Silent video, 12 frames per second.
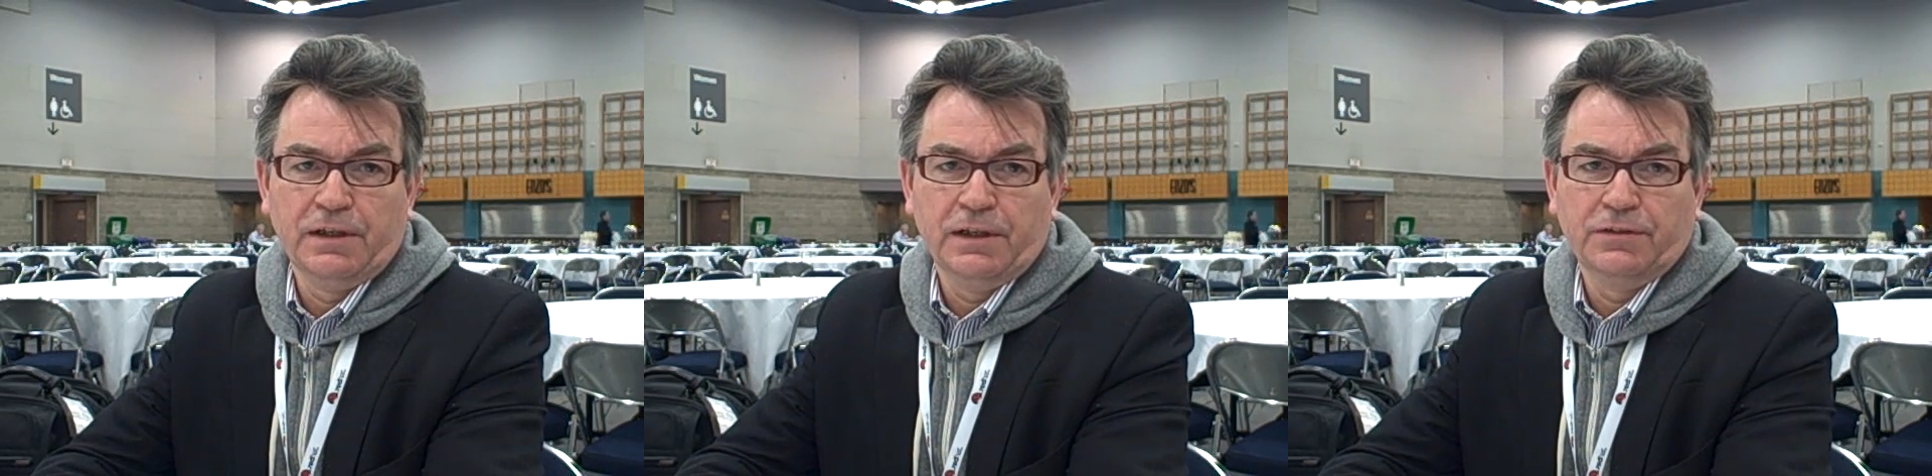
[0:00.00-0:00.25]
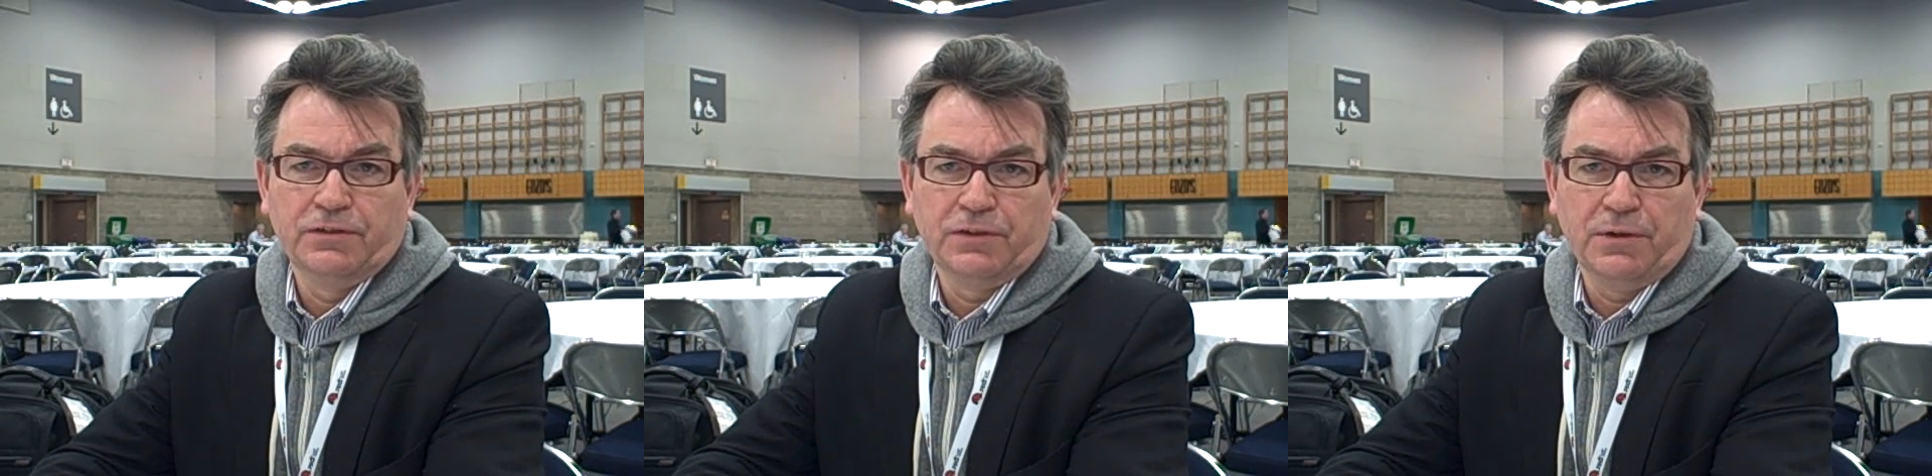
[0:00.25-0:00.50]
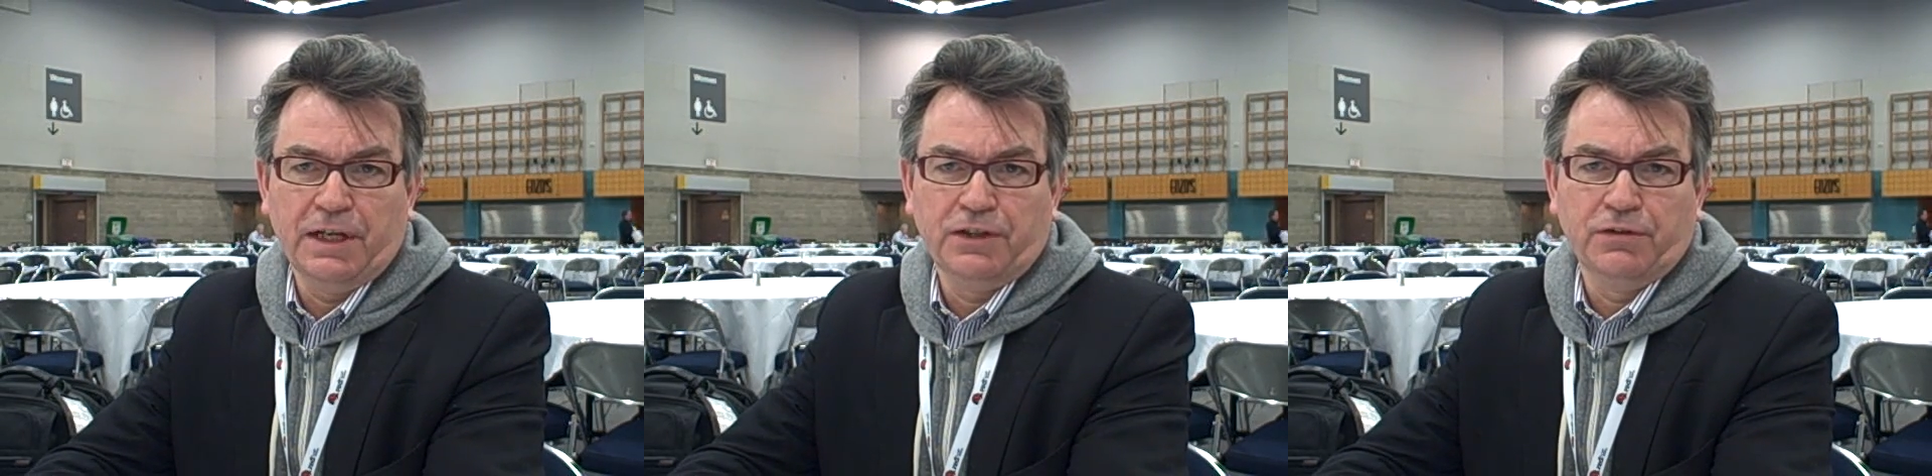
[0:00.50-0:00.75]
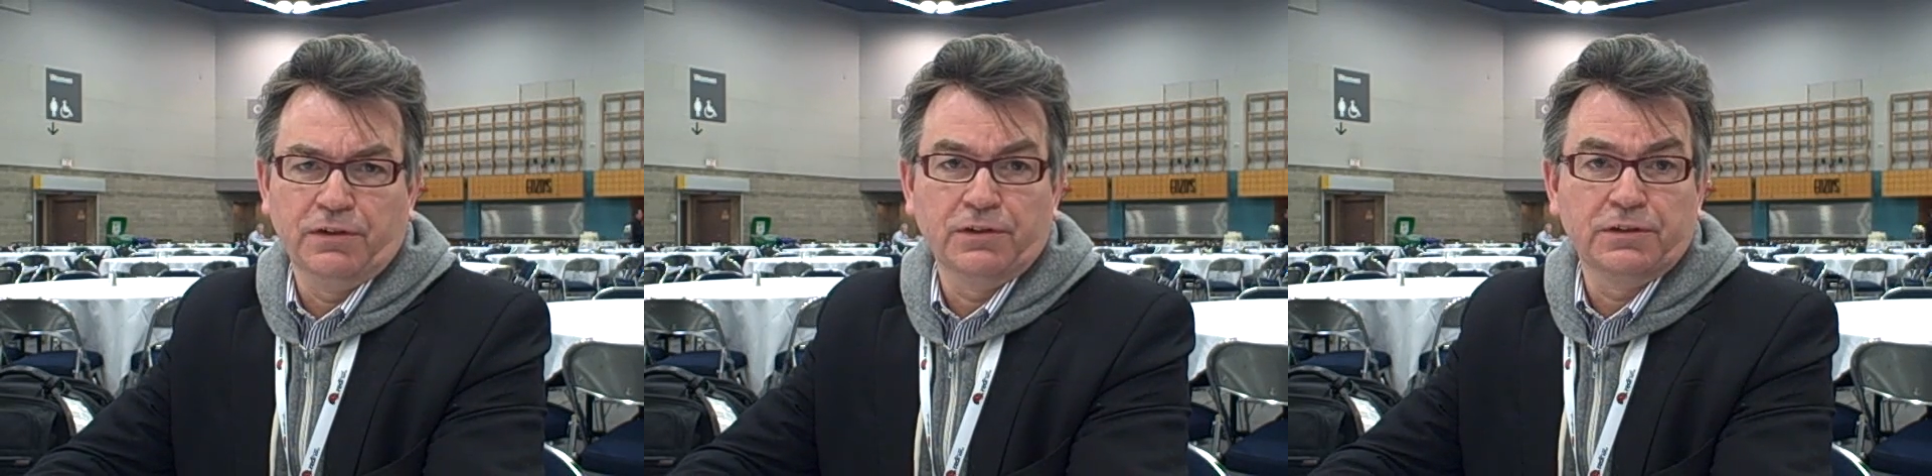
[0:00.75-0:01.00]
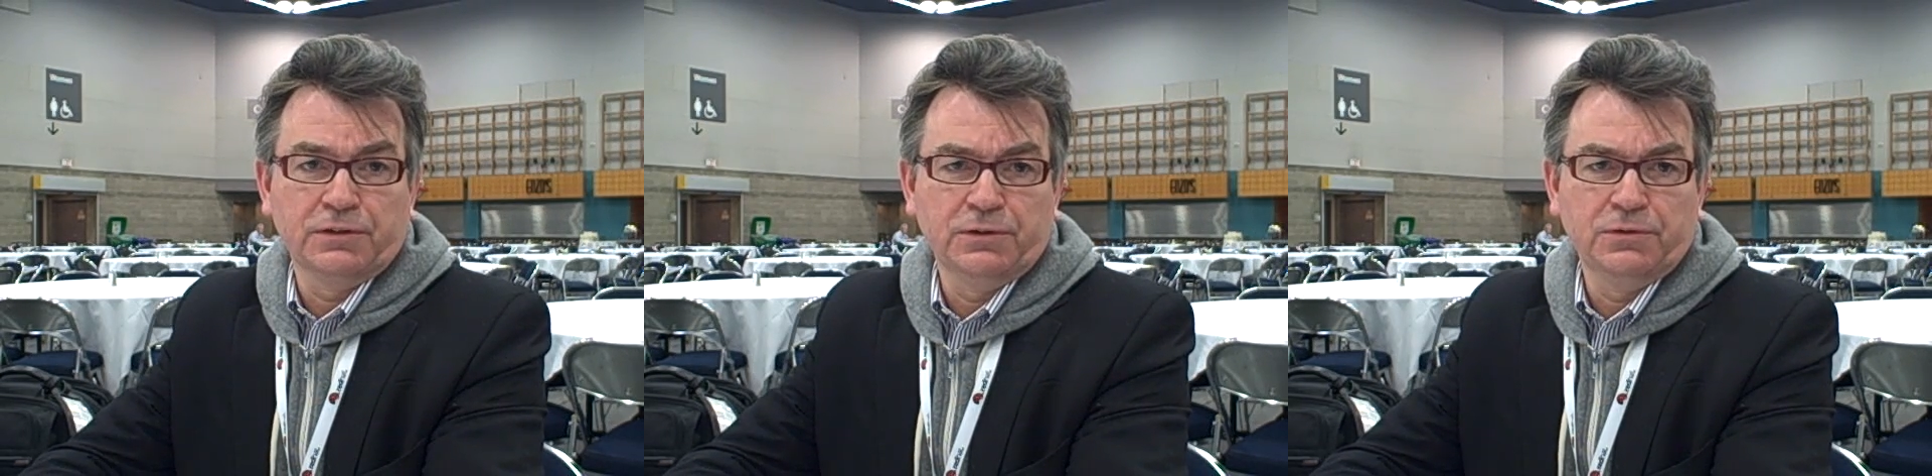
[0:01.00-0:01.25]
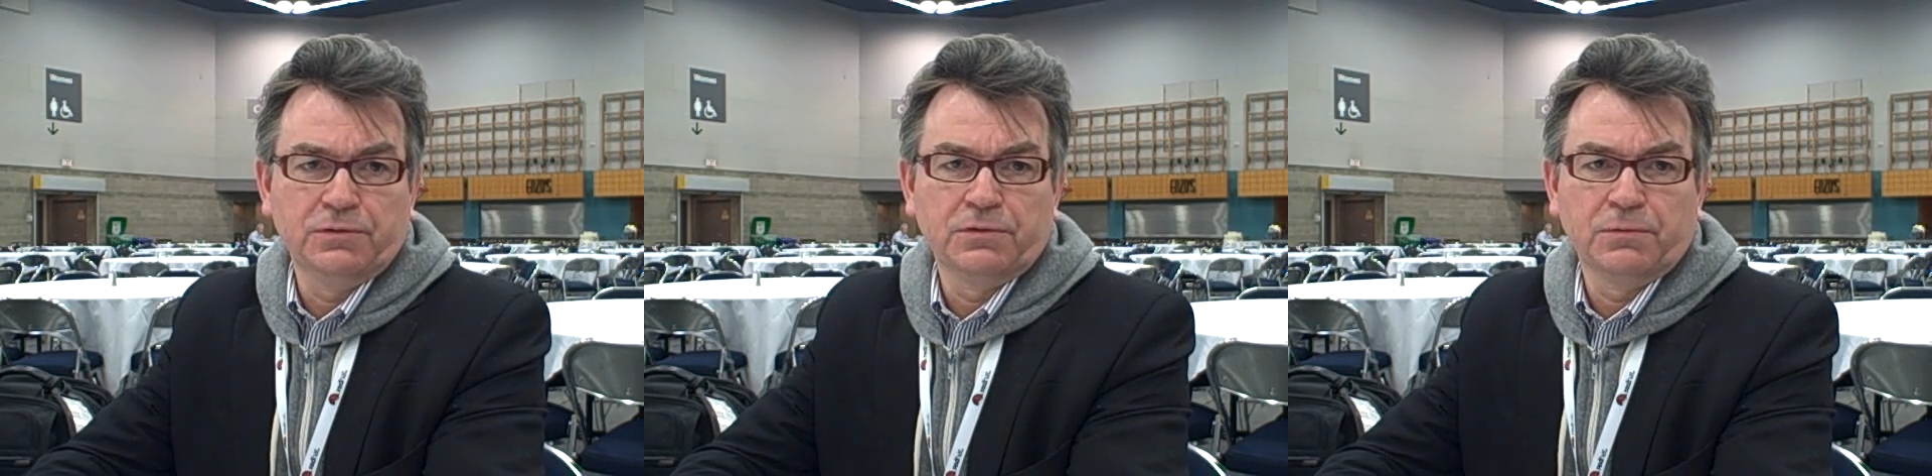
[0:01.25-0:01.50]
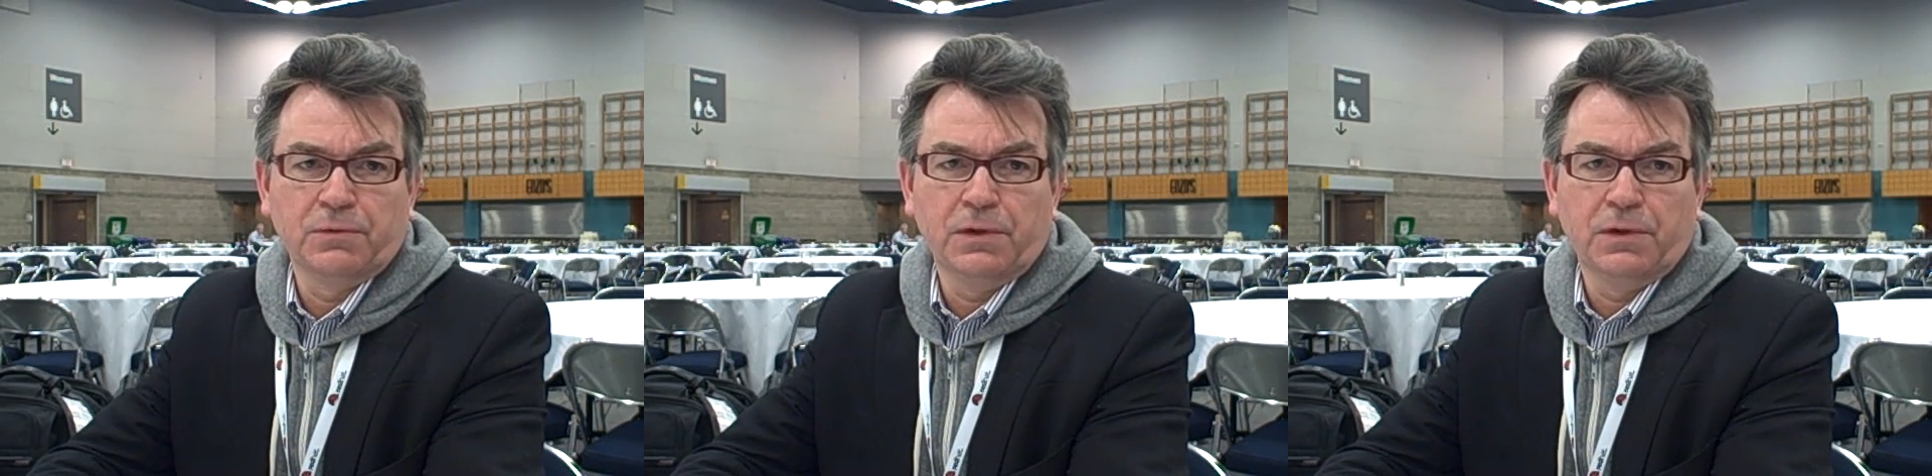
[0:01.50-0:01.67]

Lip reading: And so Adrian Otto, who's